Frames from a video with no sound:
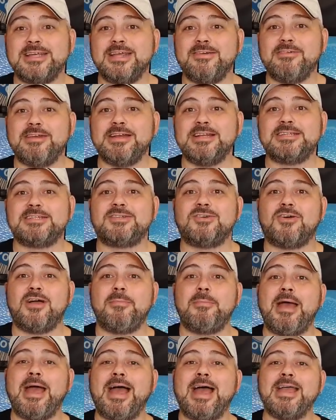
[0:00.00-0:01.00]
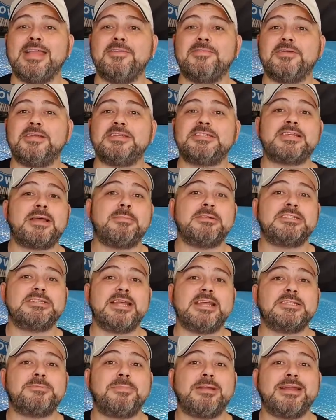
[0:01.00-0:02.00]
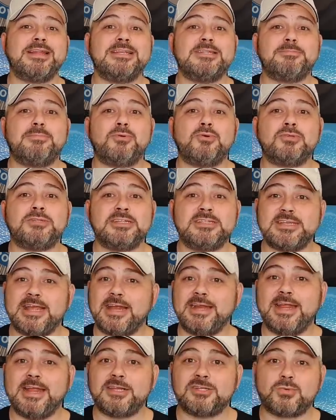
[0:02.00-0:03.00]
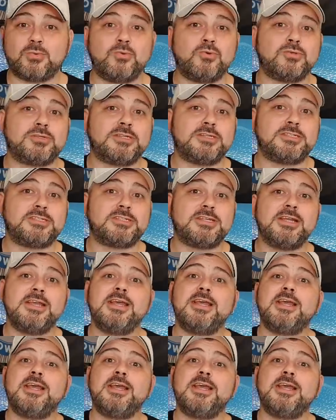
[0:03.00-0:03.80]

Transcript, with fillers: hearing this time at Avon and Somerset's Police Portishead headquarters